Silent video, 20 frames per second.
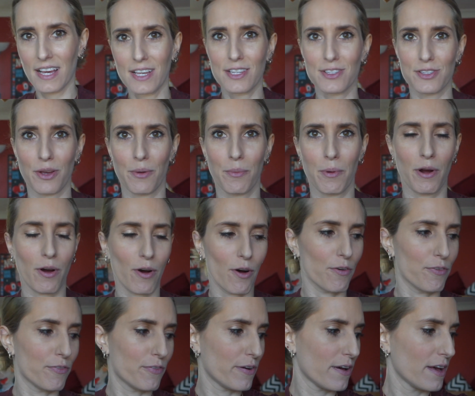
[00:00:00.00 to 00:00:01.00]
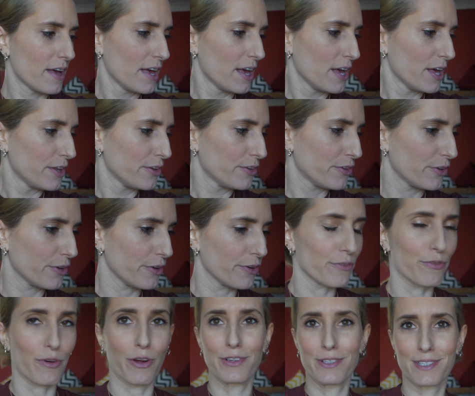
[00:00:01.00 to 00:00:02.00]
So we're off to
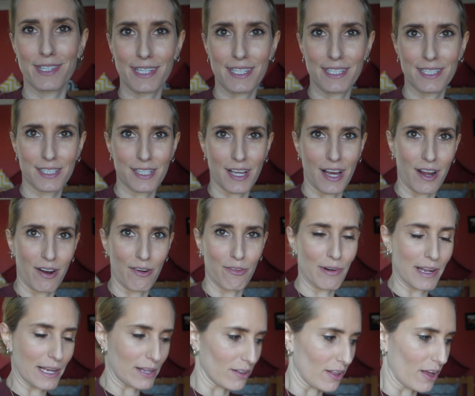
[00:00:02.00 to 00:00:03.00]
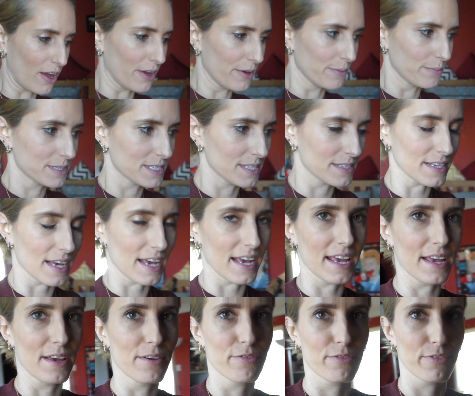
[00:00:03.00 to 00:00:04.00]
Rosie's real home
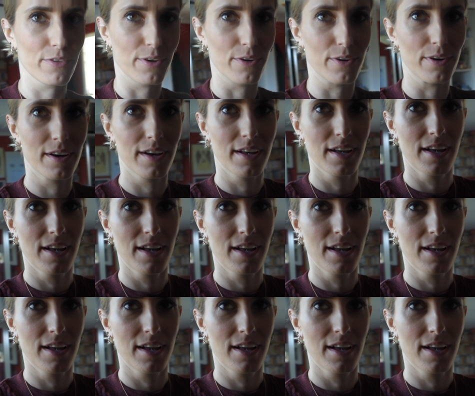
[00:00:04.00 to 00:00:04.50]
today for